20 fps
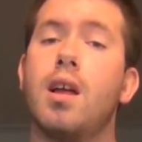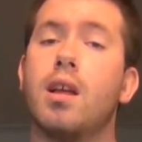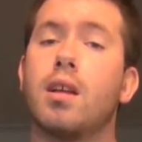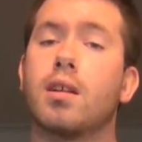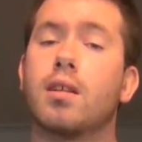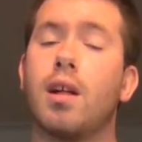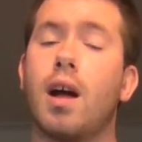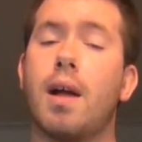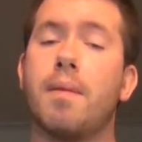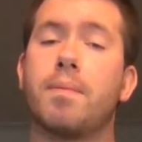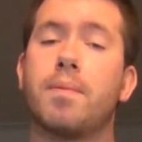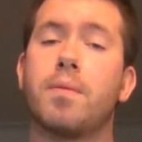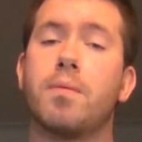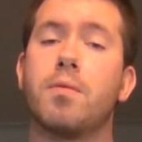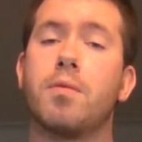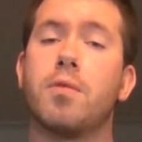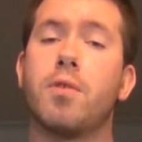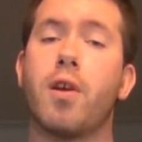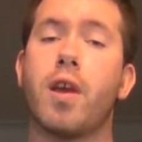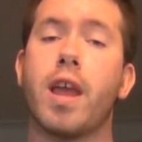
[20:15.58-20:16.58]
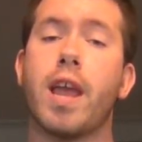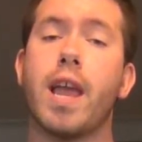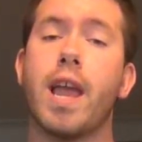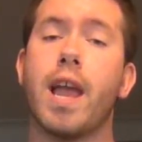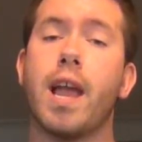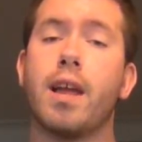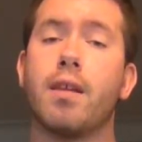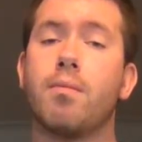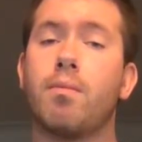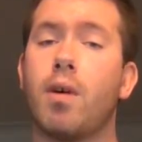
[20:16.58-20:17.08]
your
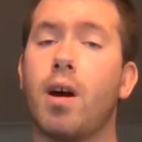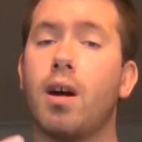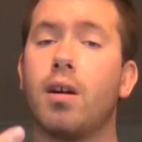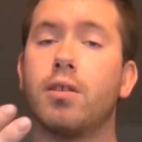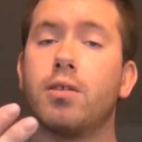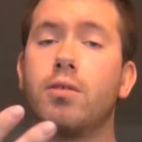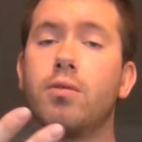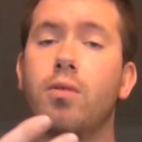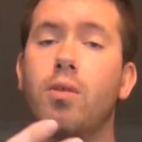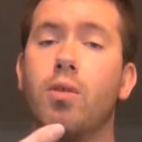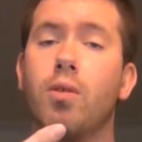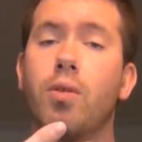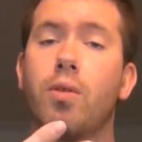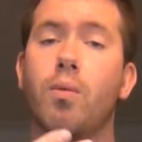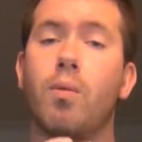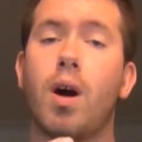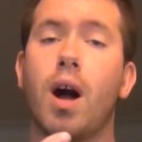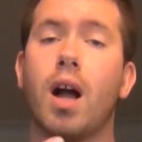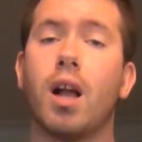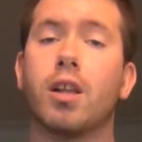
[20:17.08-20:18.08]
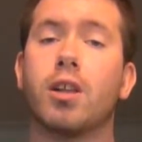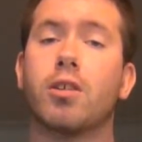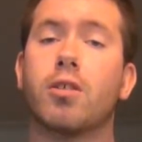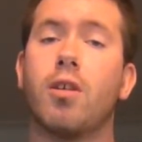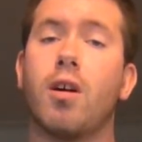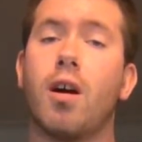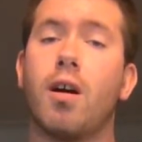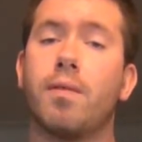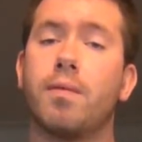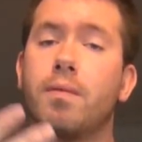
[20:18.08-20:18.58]
hand while you hold the
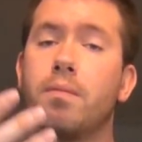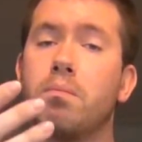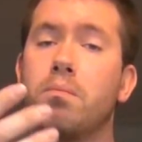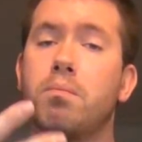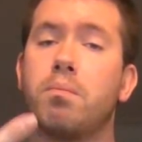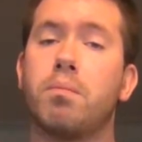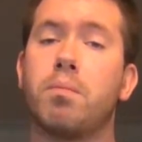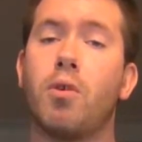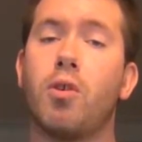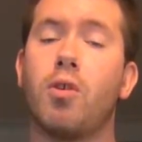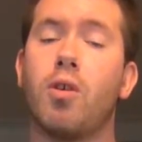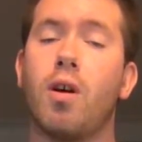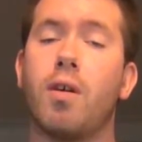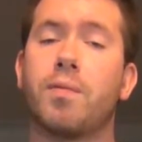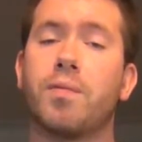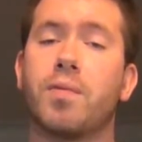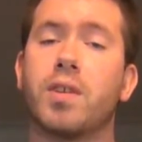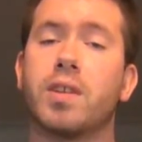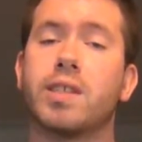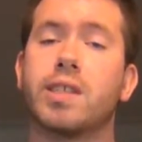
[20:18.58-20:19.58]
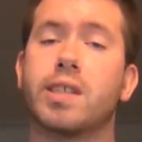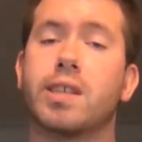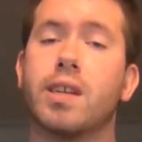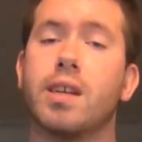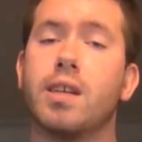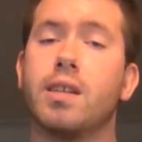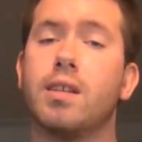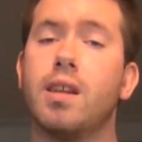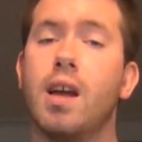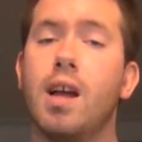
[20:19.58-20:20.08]
washcloth and pull off the
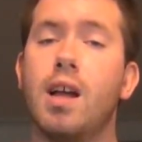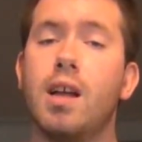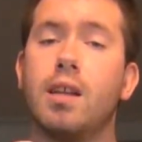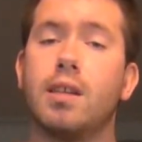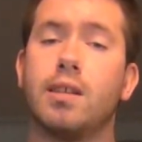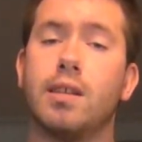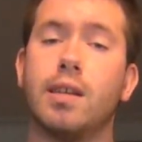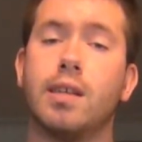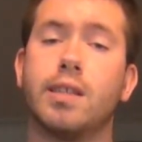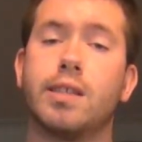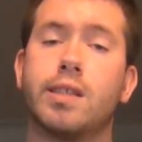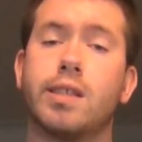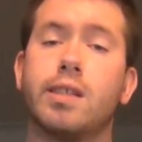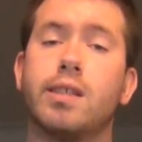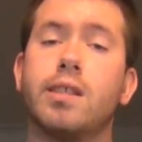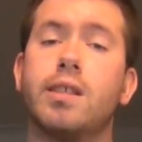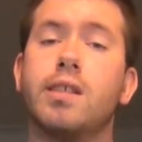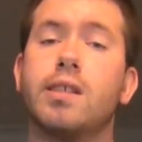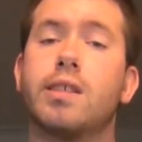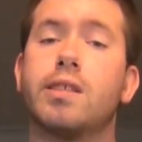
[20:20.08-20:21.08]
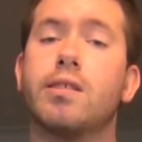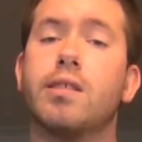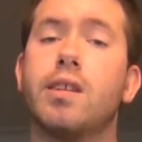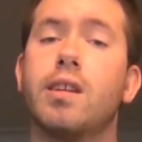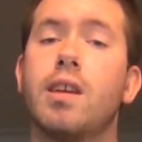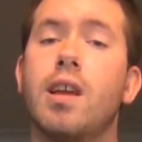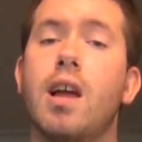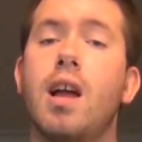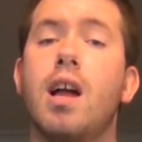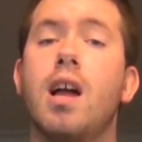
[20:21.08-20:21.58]
skin nice and easily.
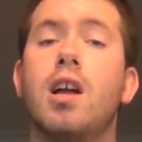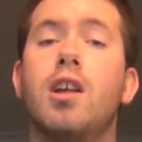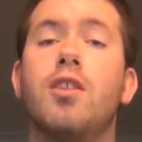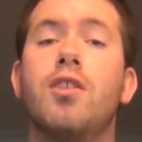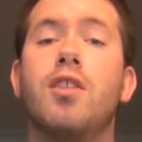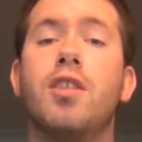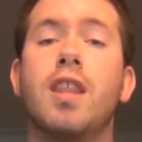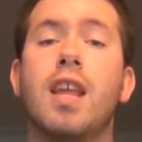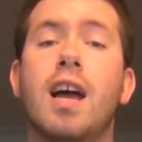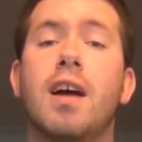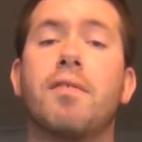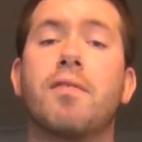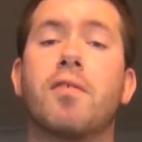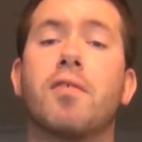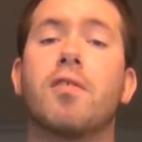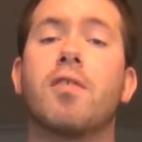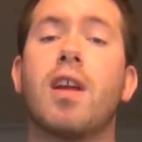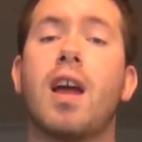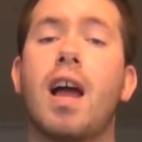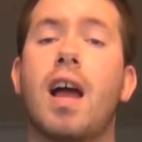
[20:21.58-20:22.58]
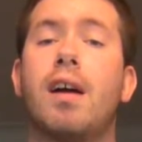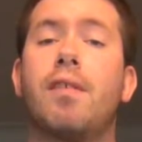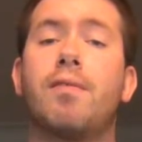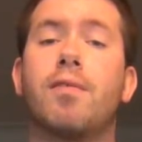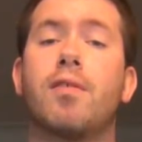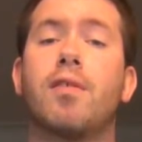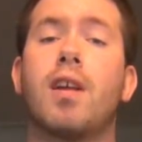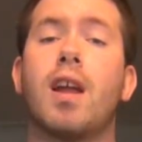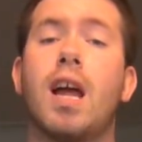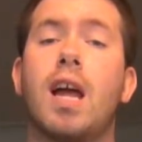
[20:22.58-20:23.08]
Never
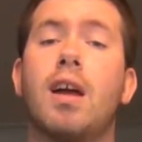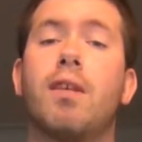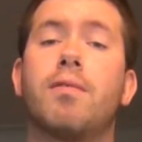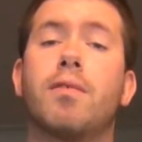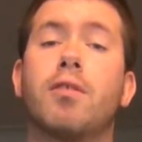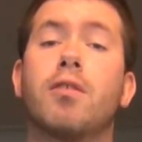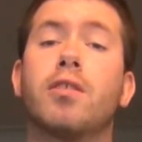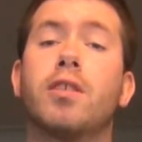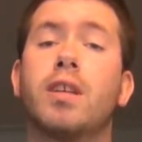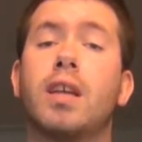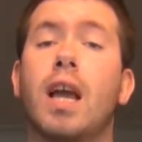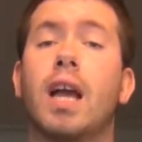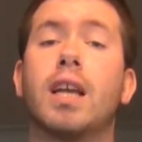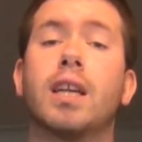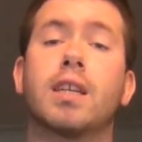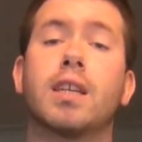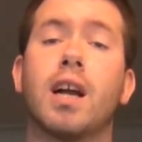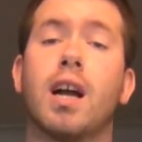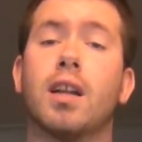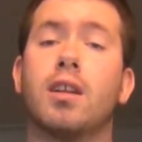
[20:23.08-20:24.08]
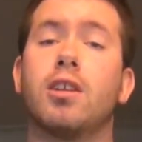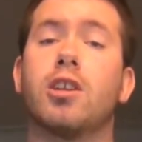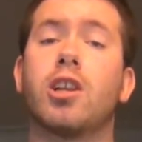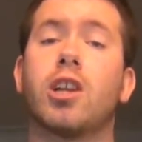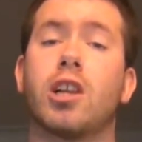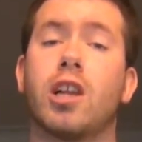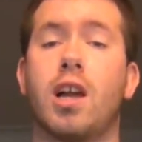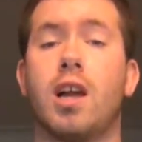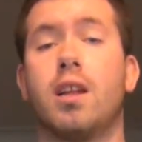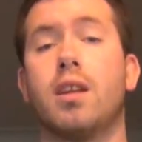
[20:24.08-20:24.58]
ever ever yank on a
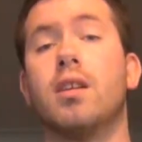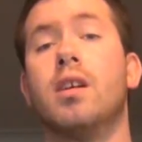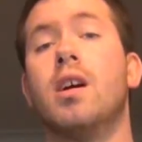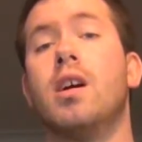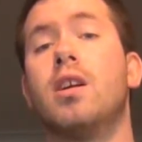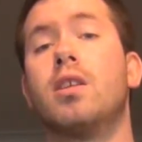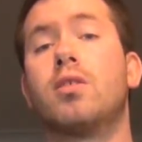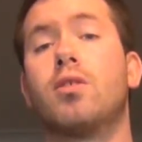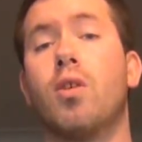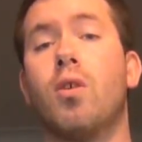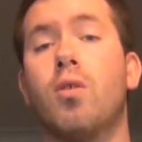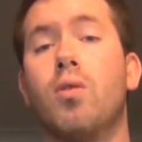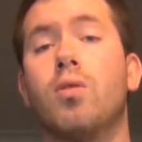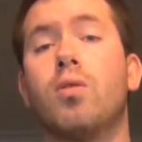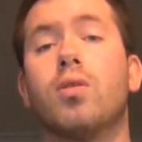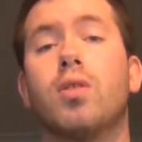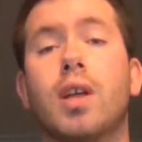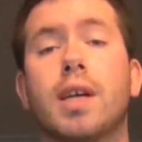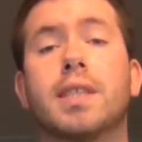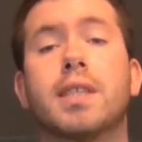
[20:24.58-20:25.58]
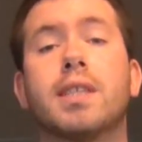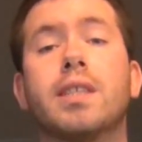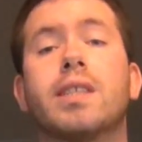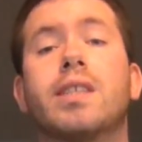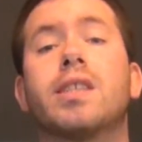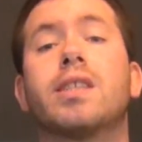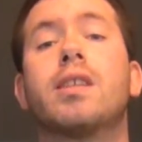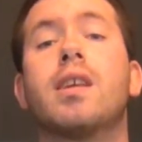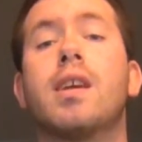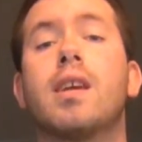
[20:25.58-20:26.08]
shed. Don't let the
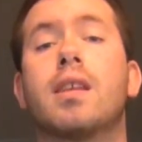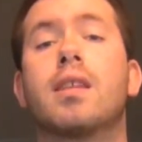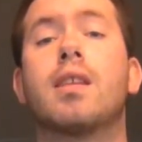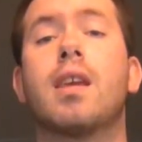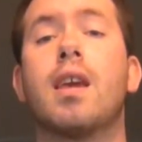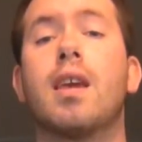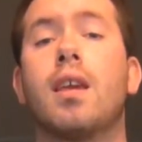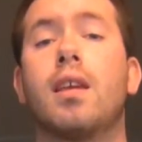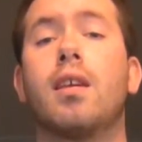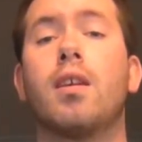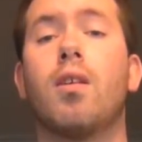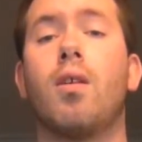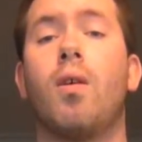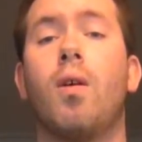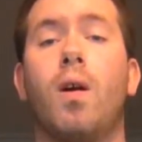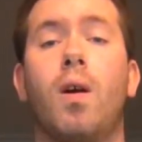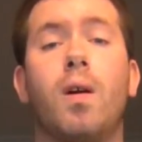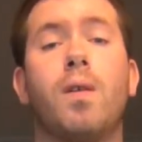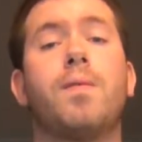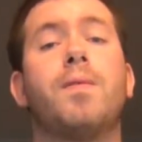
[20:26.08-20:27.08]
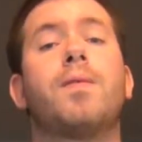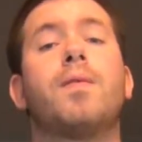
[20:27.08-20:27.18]
snake take it off